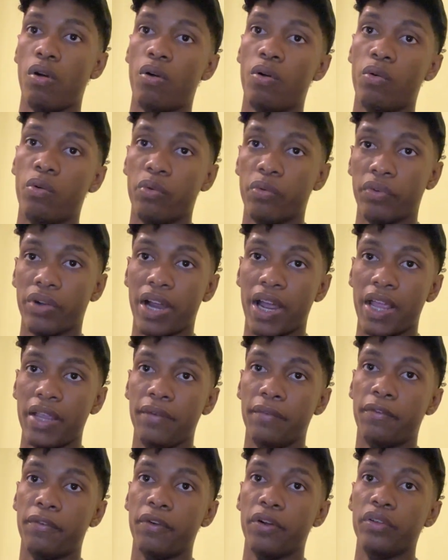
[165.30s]

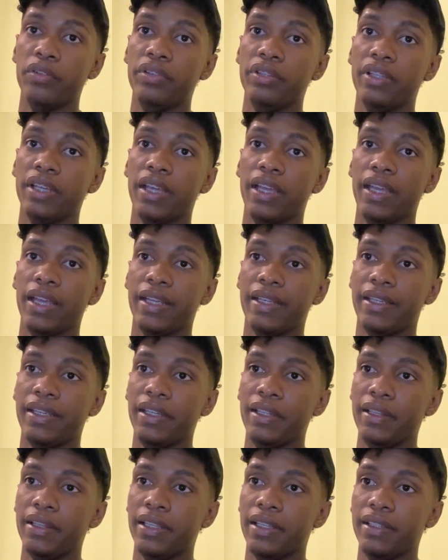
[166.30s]
urine from the
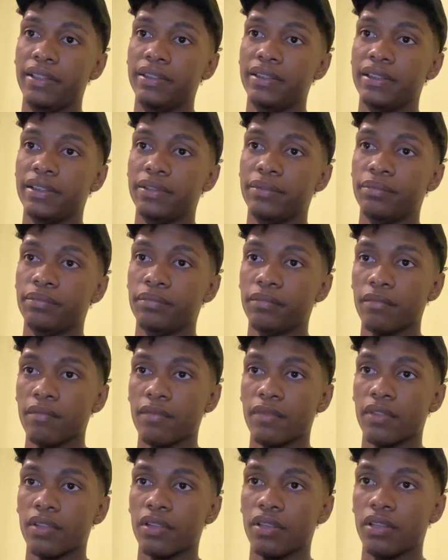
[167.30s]
kidneys
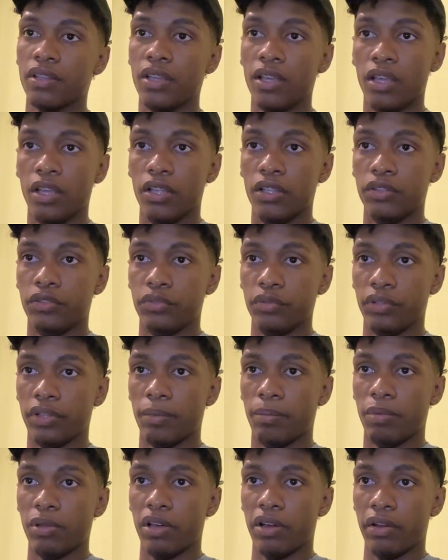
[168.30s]
to the
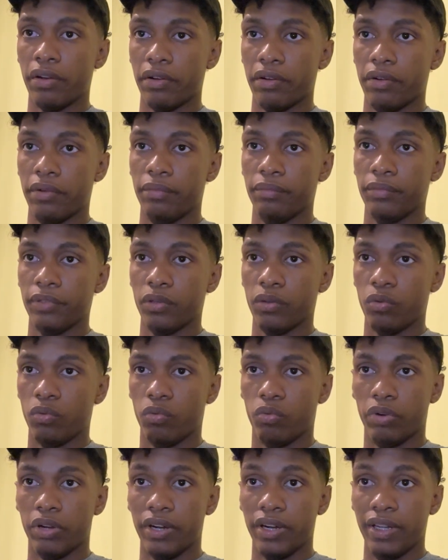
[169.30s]
bladder,
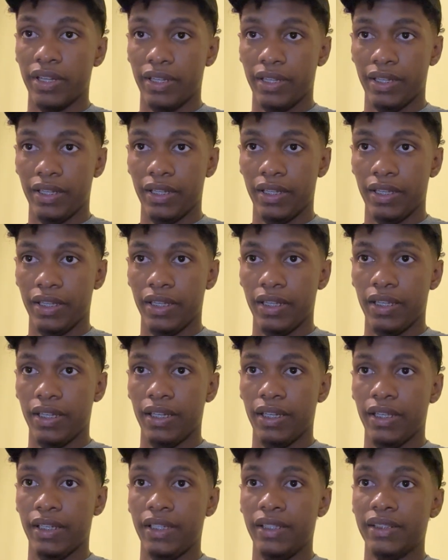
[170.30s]
where
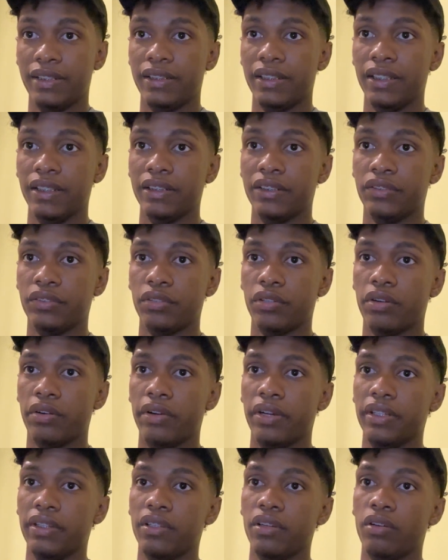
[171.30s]
it is
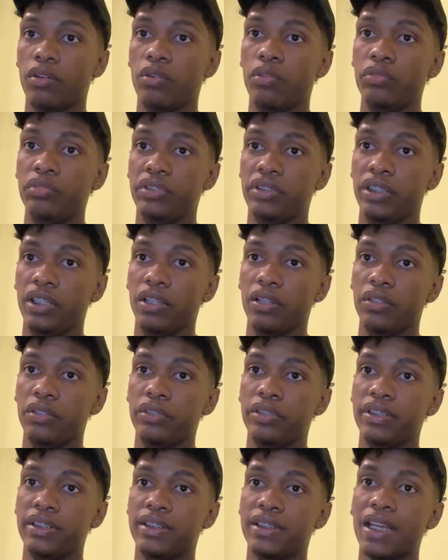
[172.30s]
stored until you
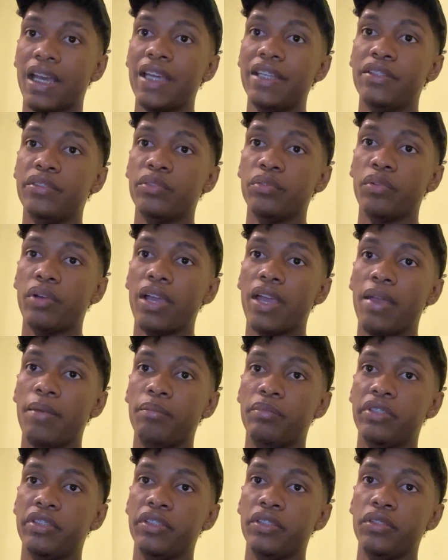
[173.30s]
decide to
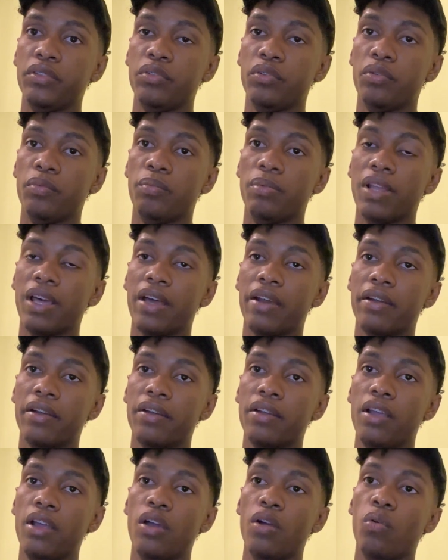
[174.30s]
empty your
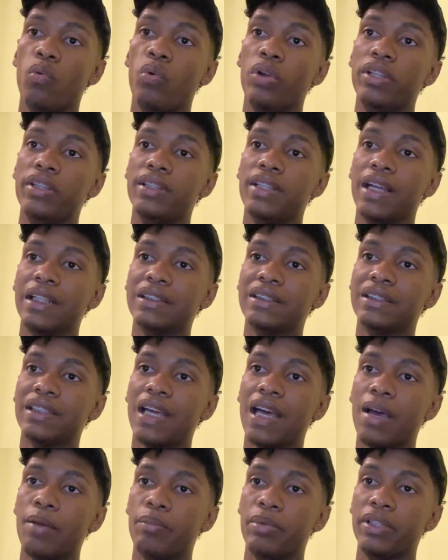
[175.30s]
bladder. When that's
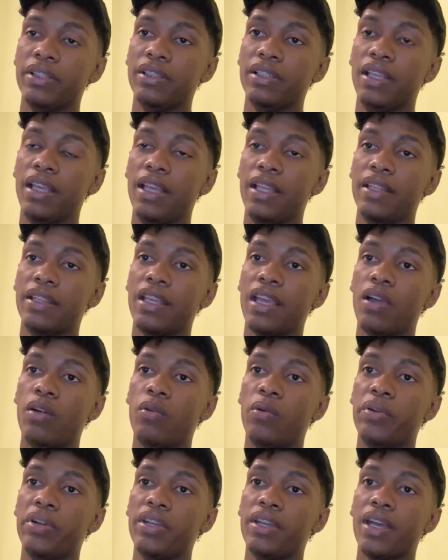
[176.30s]
happened, the
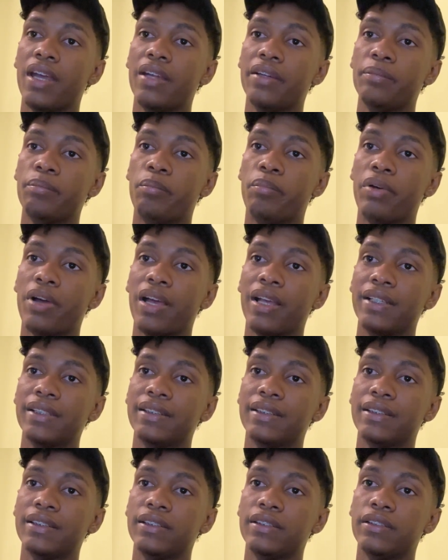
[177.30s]
urine
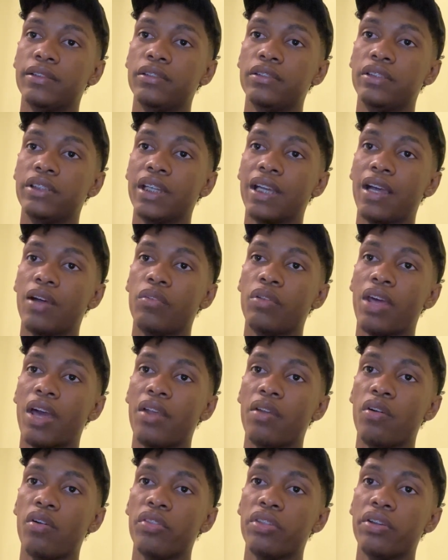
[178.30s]
passes down
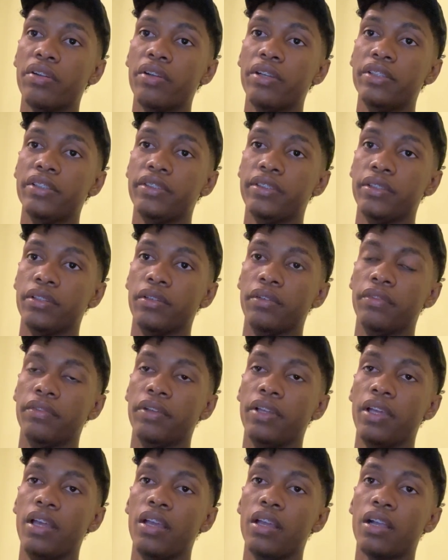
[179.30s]
another tube
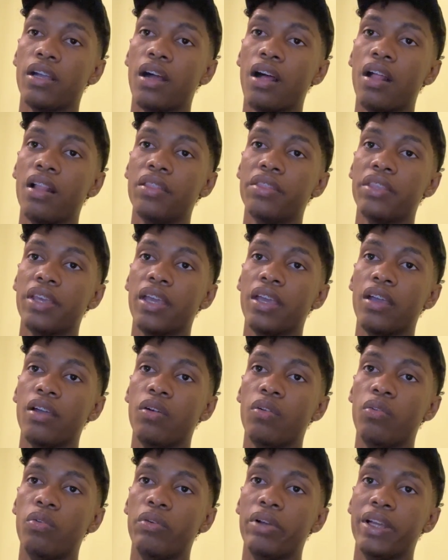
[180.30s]
called the
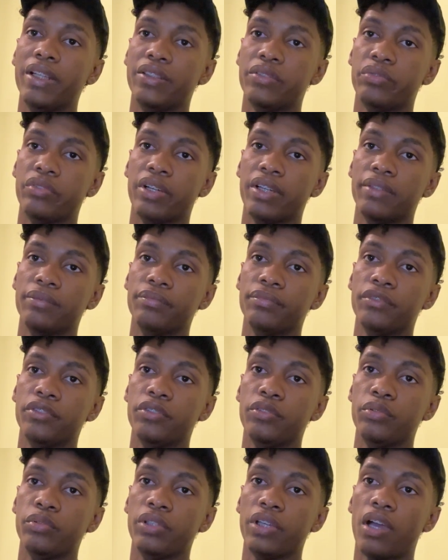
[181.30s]
urethra
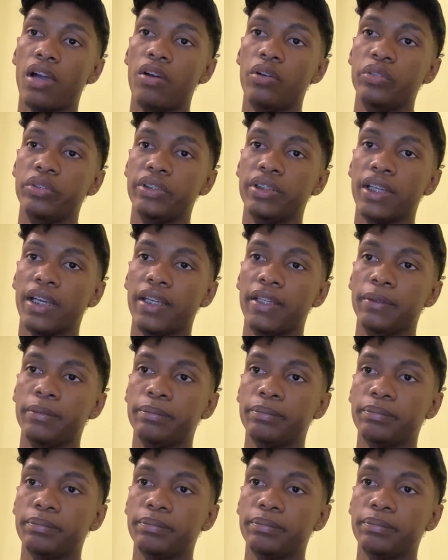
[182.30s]
to the outside.